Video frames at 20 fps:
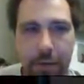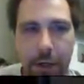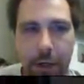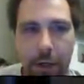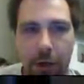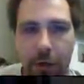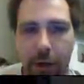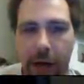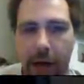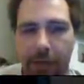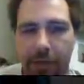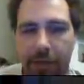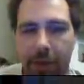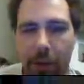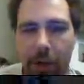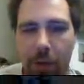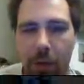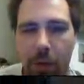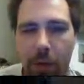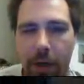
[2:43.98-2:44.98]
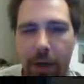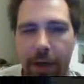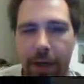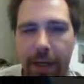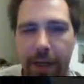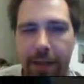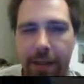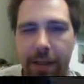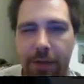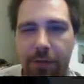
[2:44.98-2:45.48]
craft. I'm really wanting
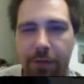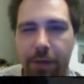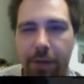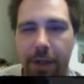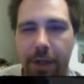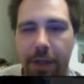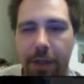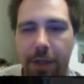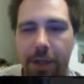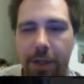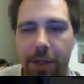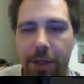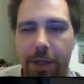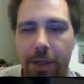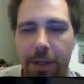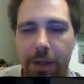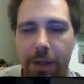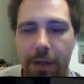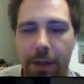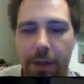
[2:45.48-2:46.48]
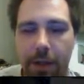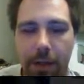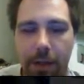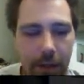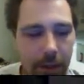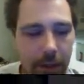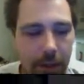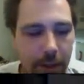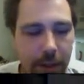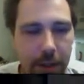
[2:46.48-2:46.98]
to get this finished
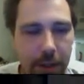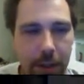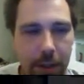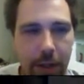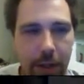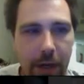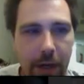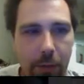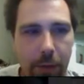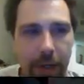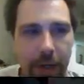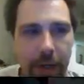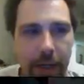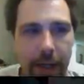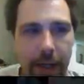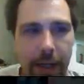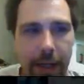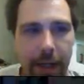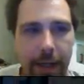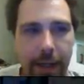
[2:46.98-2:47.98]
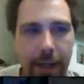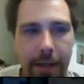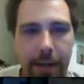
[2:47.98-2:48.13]
so that we can